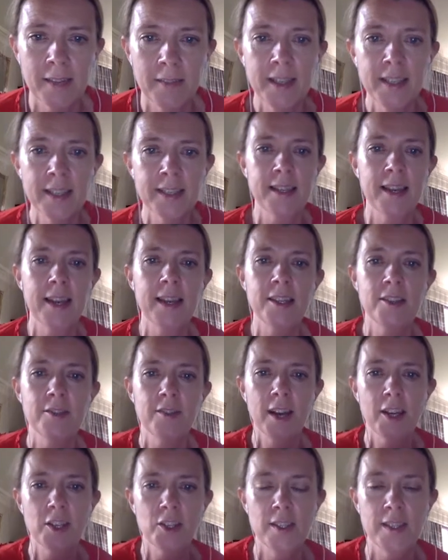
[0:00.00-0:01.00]
And these
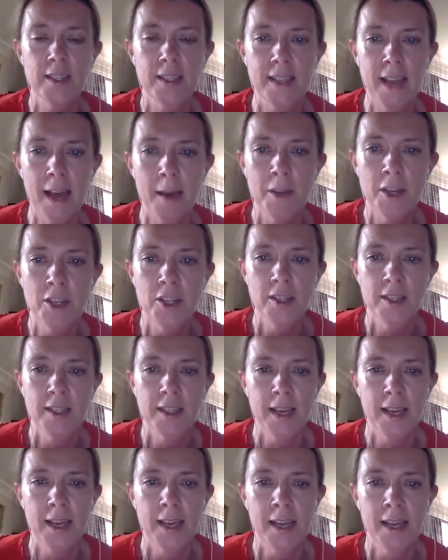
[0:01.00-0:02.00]
interactions damage the
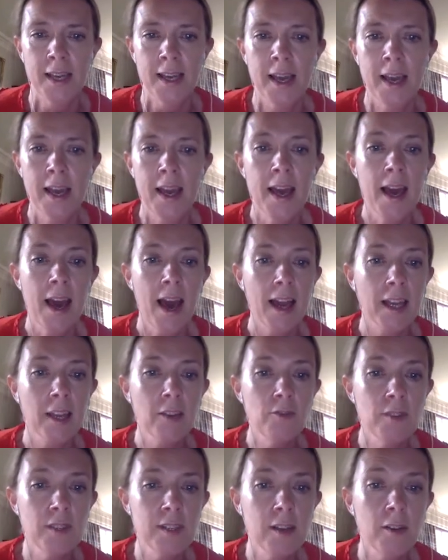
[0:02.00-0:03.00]
DNA and
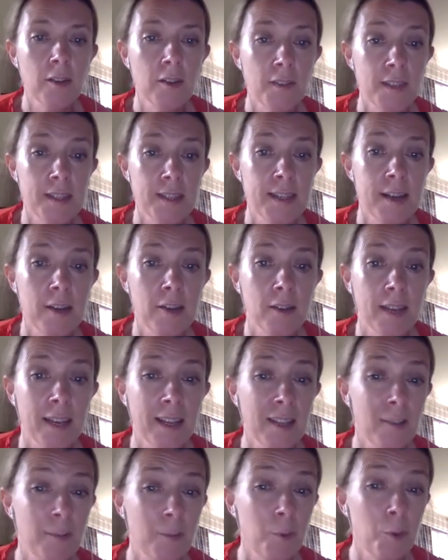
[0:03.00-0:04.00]
can result in the cell
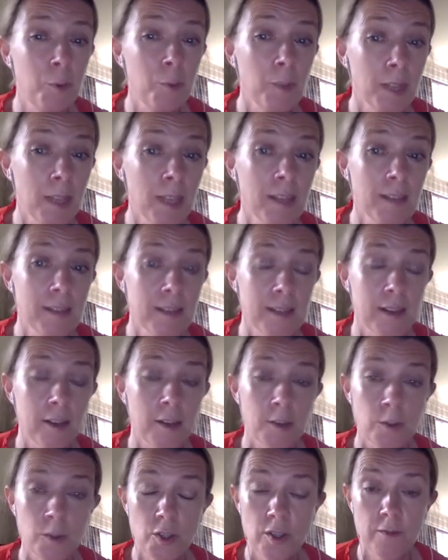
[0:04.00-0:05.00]
kill of both malignant
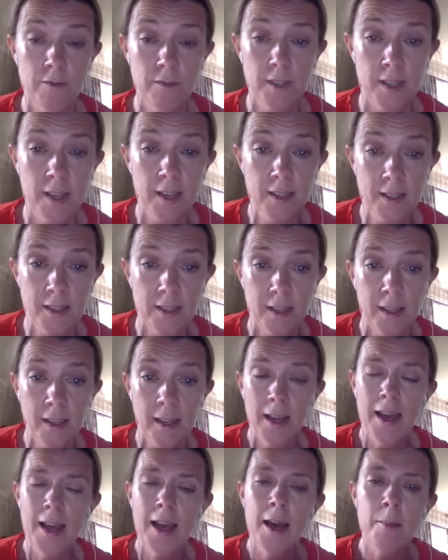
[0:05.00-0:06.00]
cells, which is
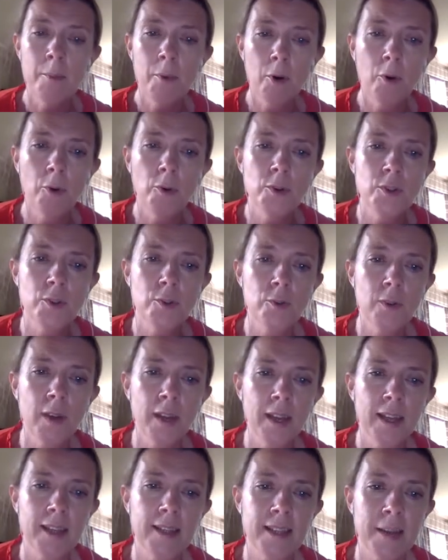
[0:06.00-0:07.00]
fantastic, but also
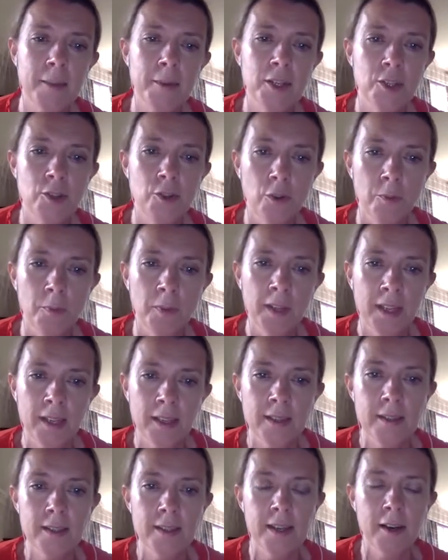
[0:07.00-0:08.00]
it can damage non
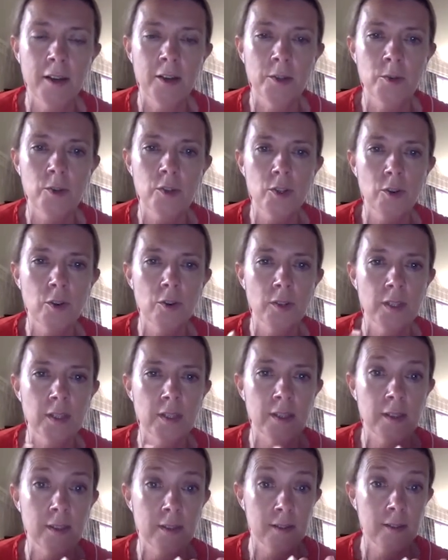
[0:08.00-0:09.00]
malignant cells, which causes
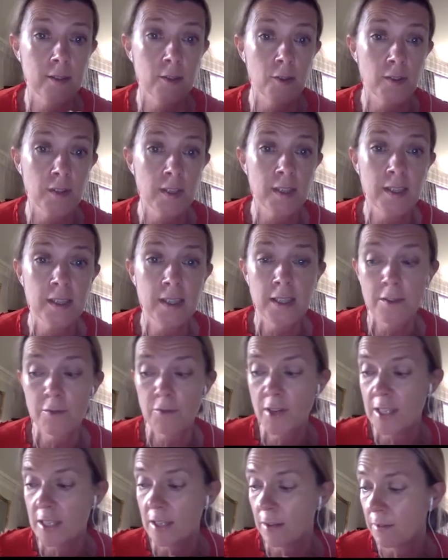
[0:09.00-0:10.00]
the toxicities of
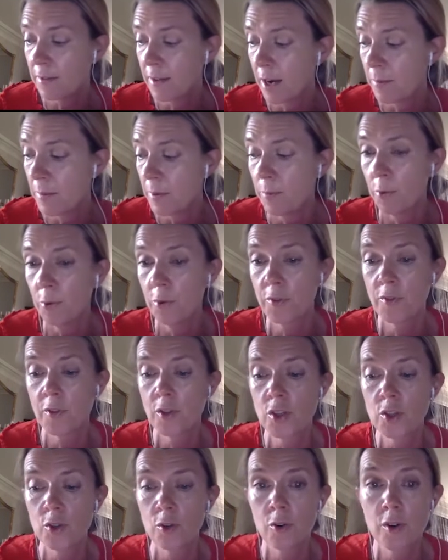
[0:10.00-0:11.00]
radiotherapy both in the
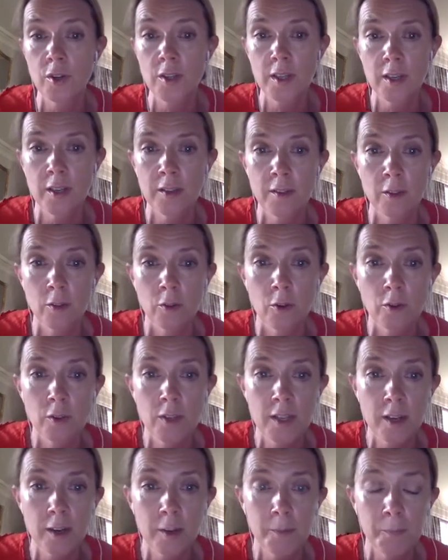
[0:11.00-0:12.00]
short and in the long
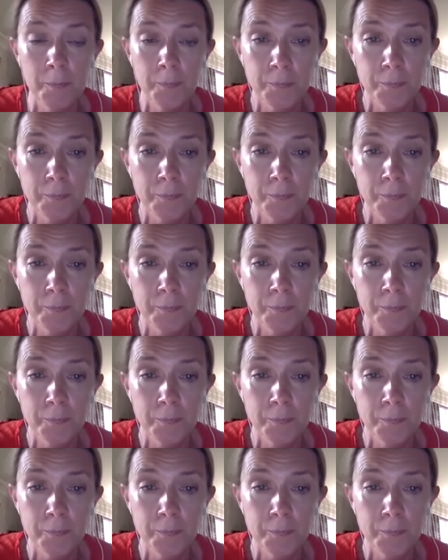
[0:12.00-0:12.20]
term.